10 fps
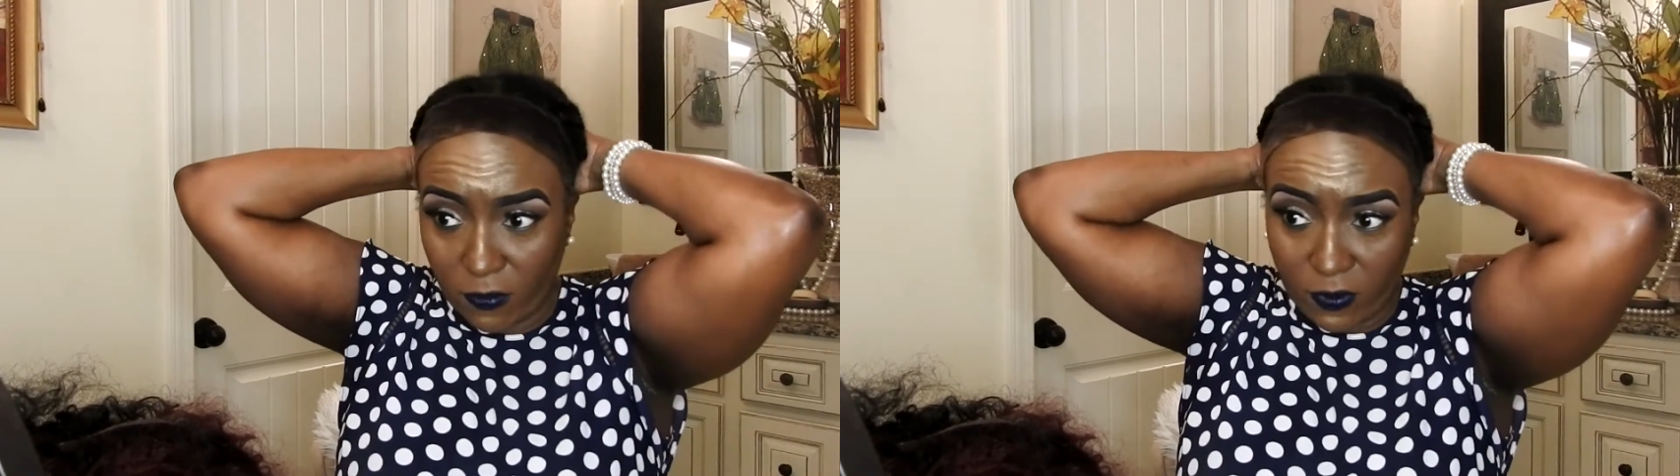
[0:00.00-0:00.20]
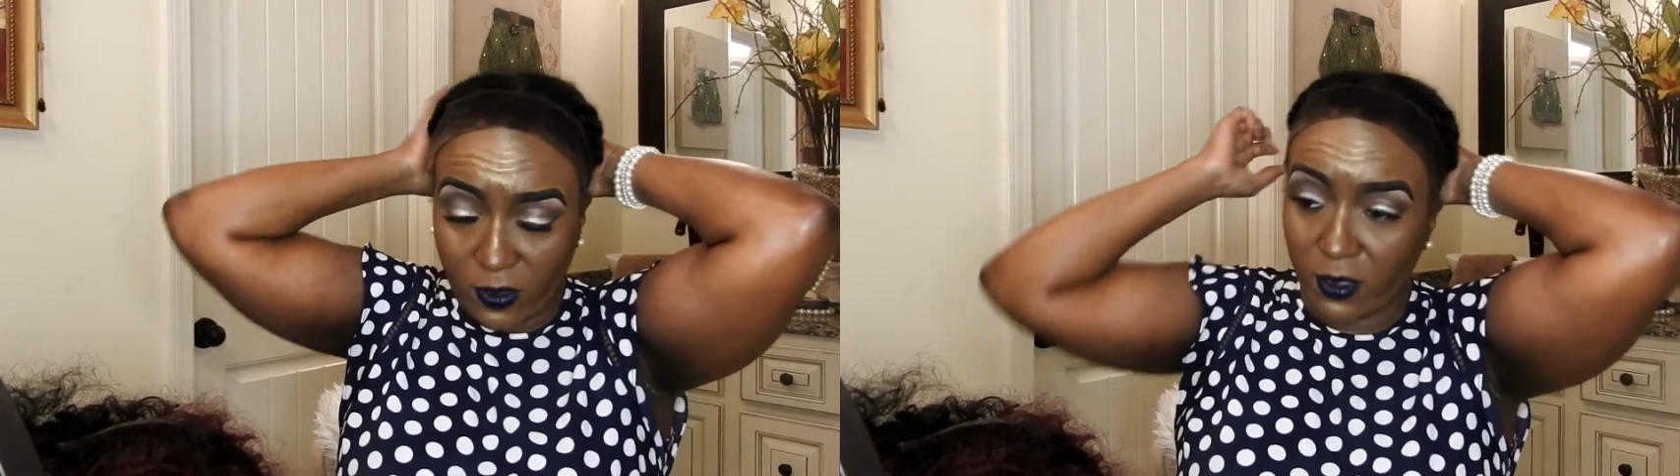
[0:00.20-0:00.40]

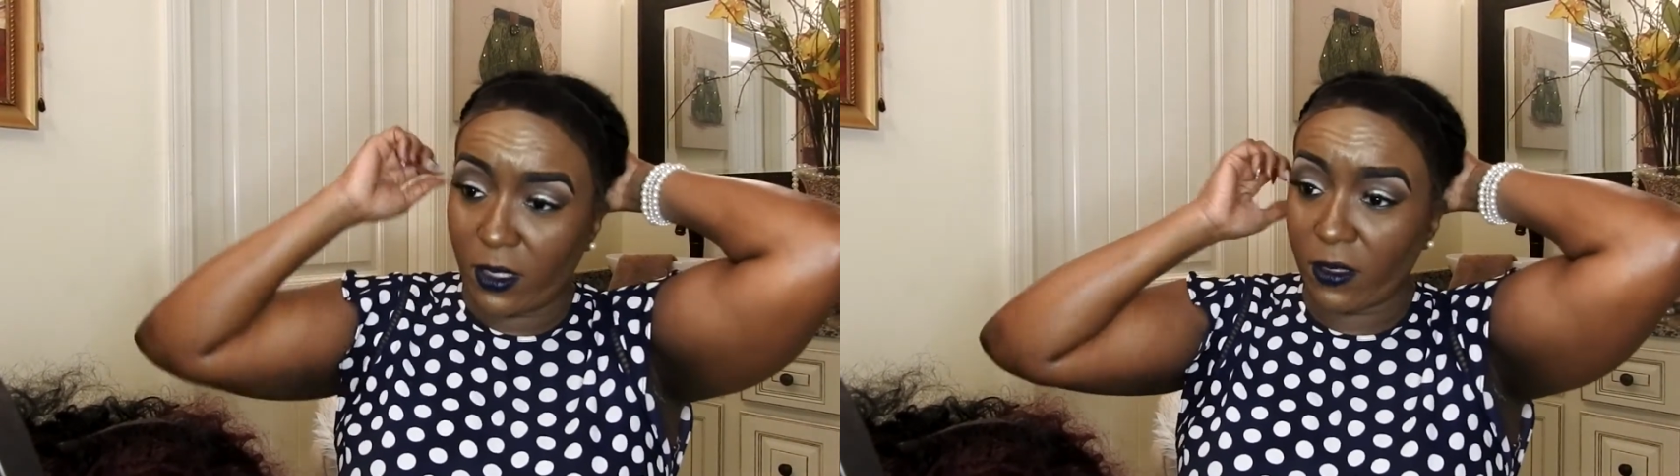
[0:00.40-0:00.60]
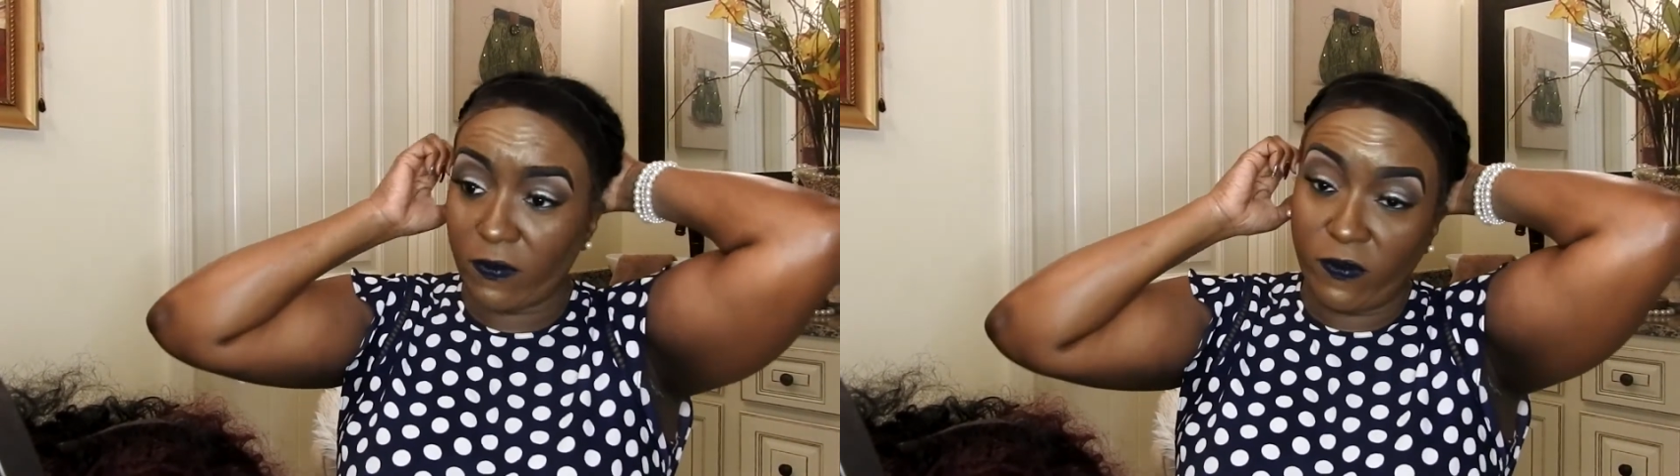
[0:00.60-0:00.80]
feels
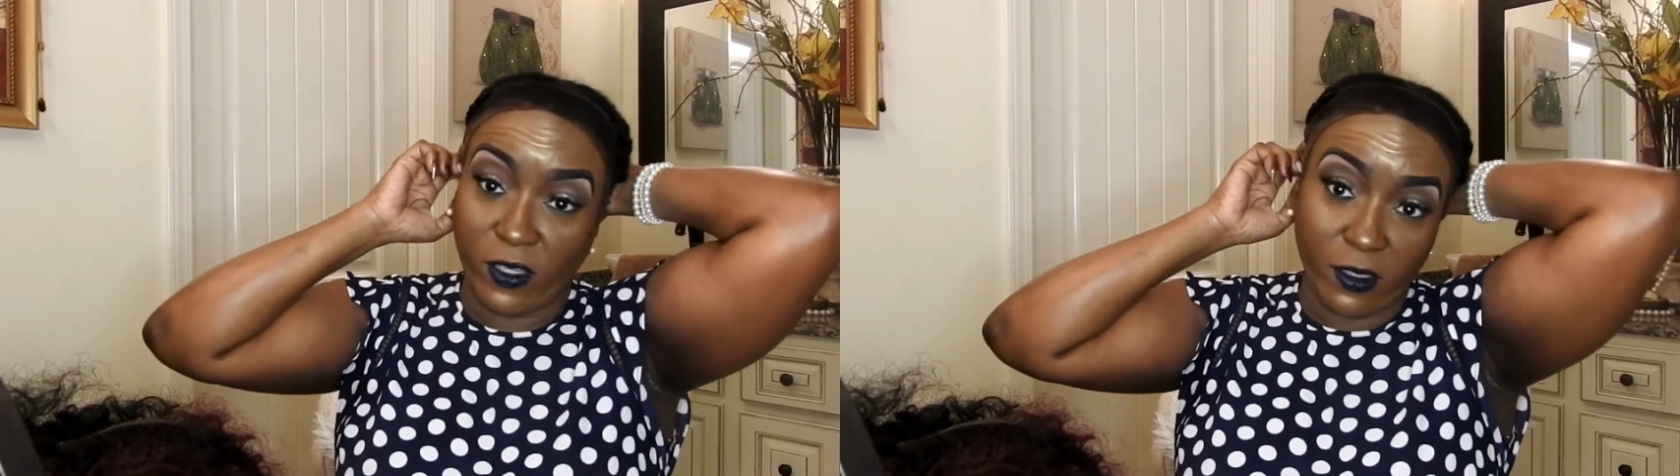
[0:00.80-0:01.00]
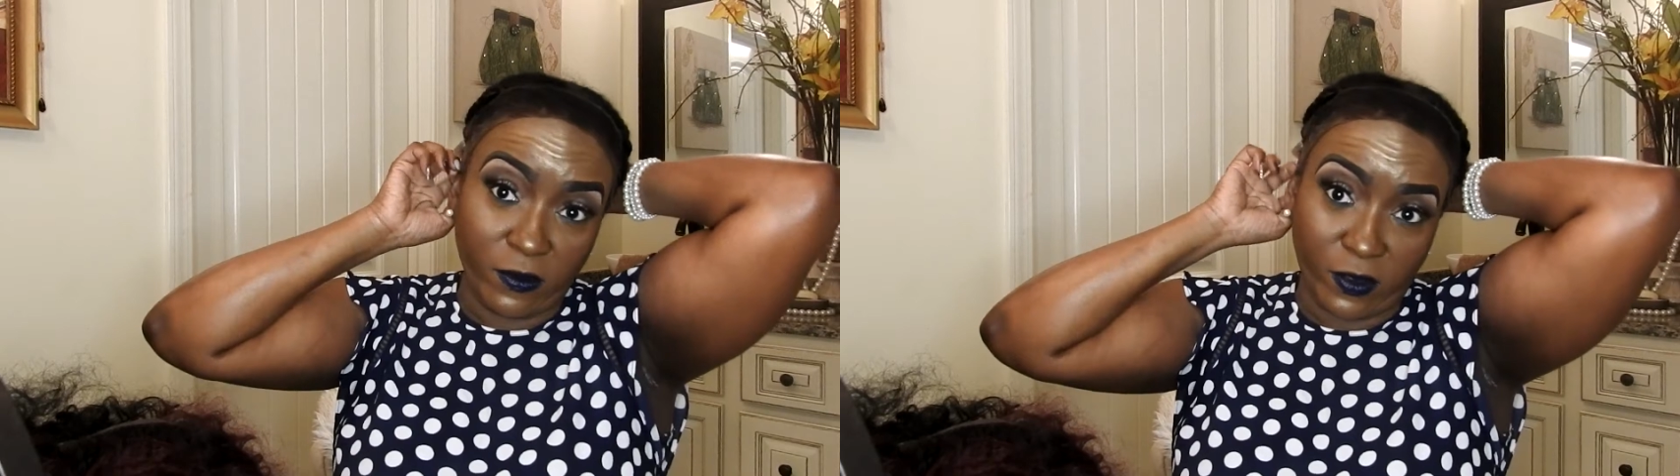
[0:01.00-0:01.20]
like
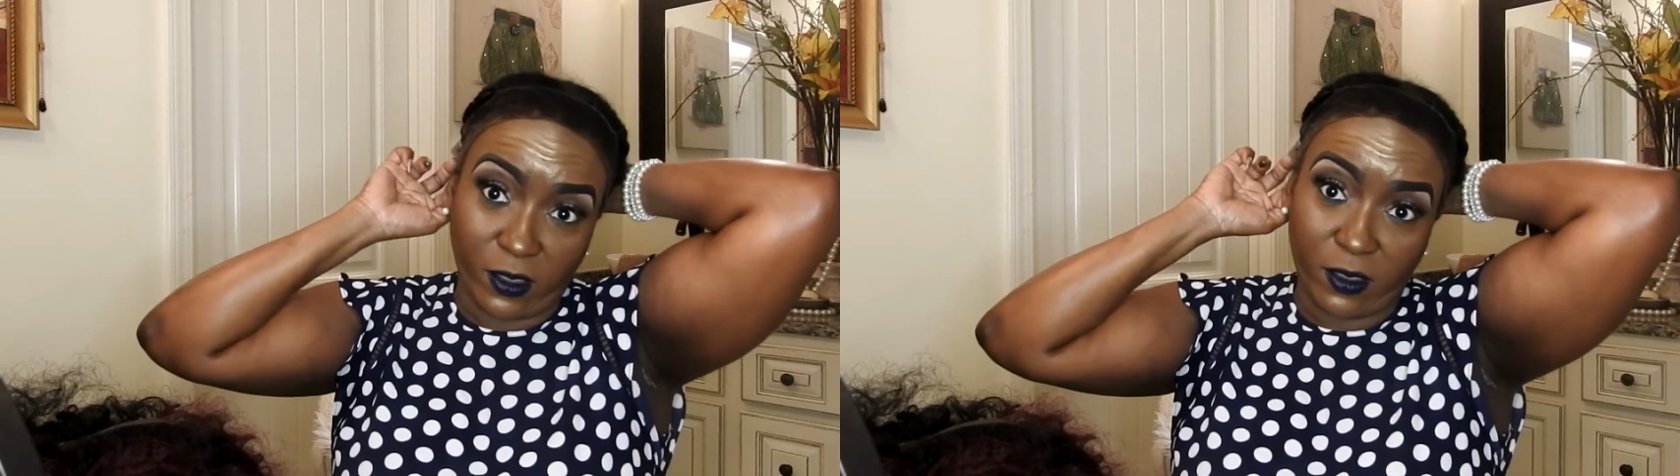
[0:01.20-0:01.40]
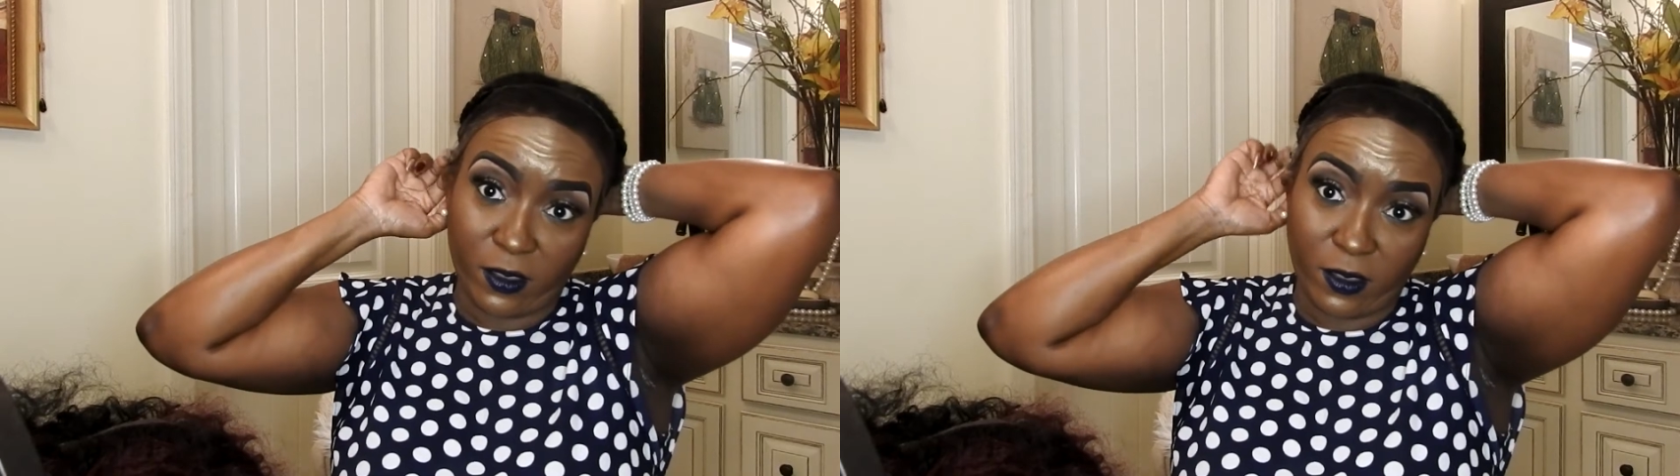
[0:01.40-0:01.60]

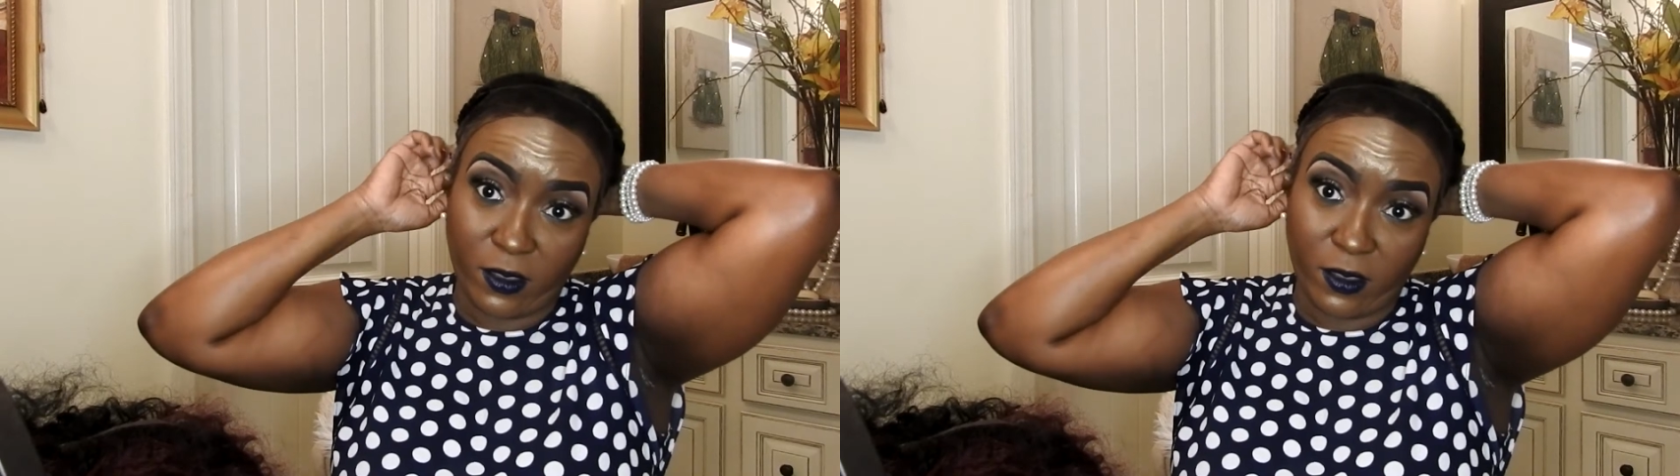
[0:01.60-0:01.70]
velvet.